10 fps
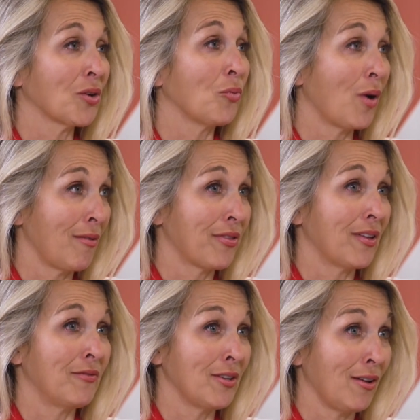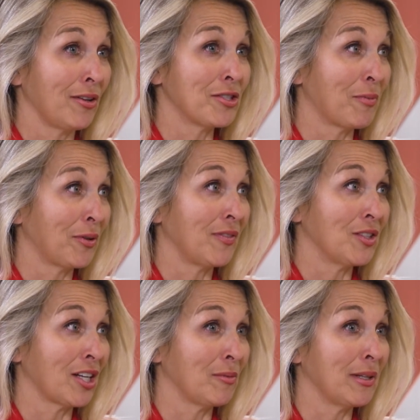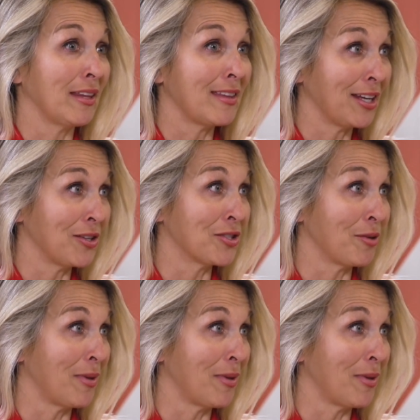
your wealth of knowledge, both of you gentlemen, and thank you so